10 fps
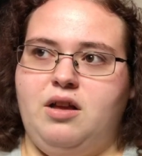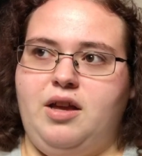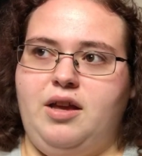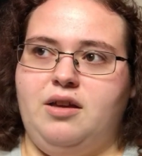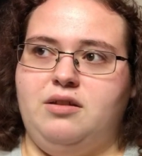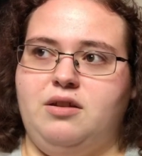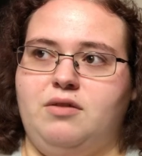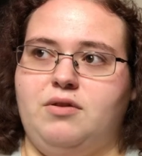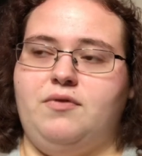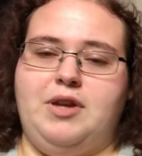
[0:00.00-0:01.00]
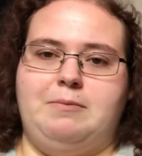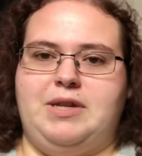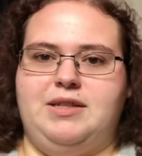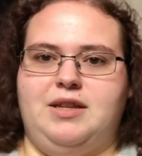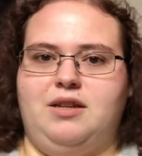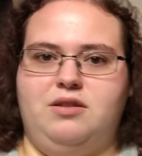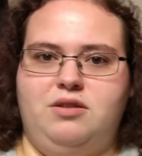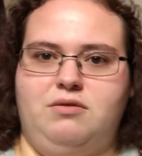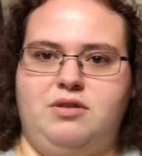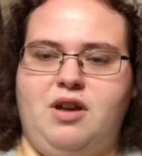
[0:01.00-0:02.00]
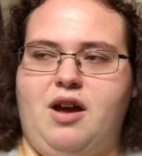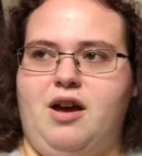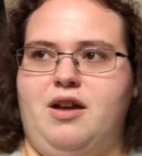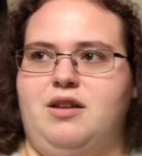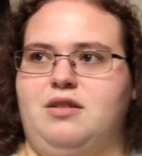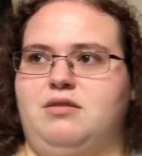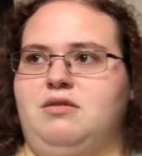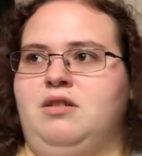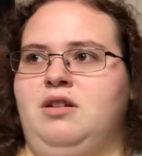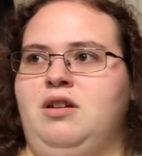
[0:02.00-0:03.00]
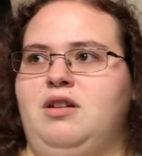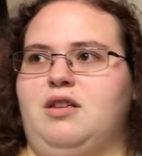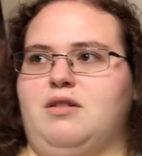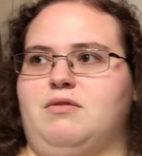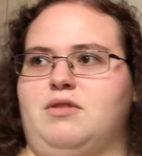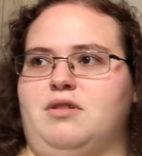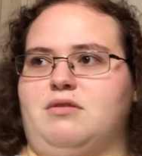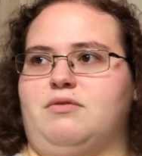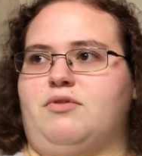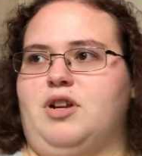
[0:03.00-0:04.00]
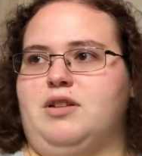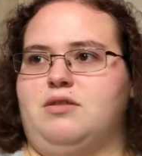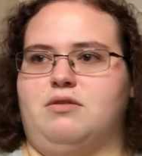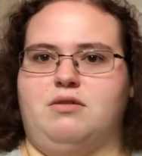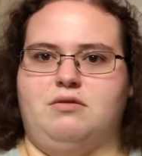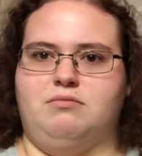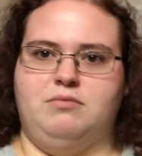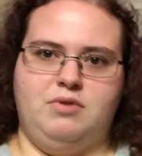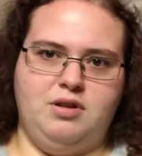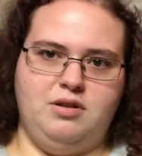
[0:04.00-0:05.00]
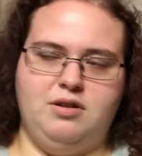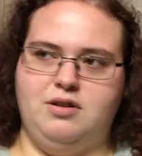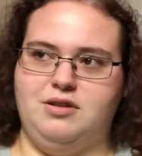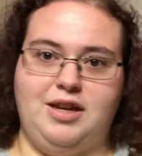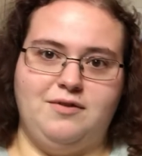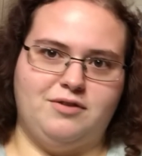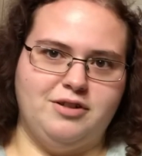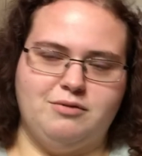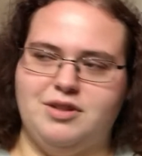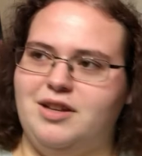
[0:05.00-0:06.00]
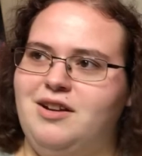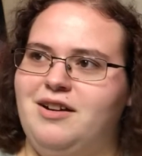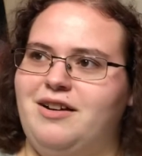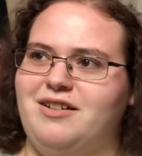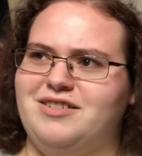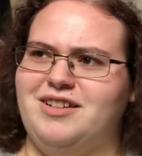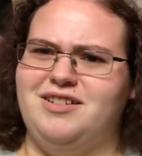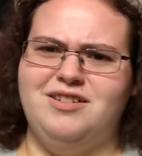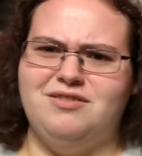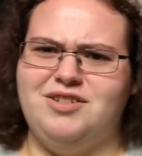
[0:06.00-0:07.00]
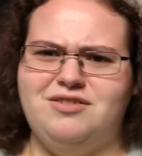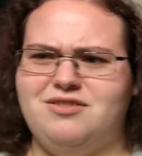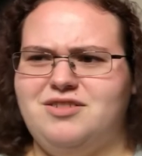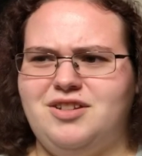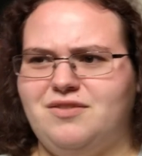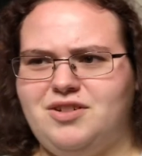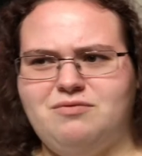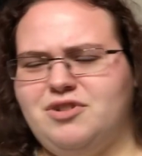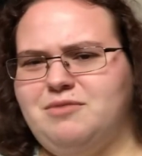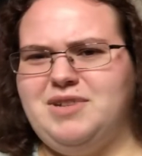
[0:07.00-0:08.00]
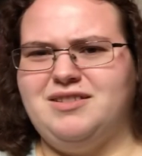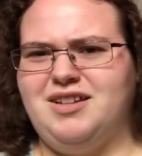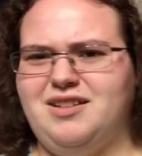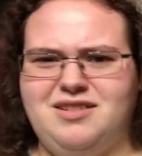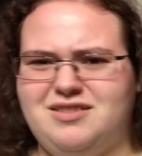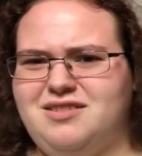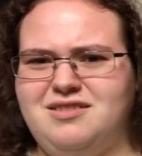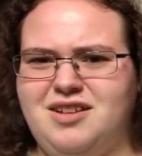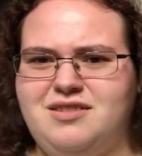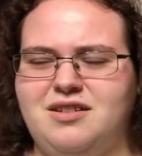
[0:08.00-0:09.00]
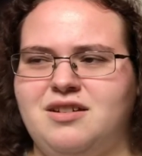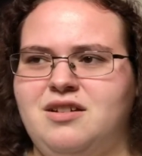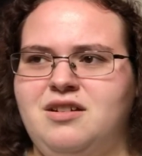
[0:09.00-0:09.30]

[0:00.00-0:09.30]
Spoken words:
And, you know, their family saying choose God, and, you know, their friends, or their gay friends really, are saying, no, choose yourself, don't worry about that, that's nothing.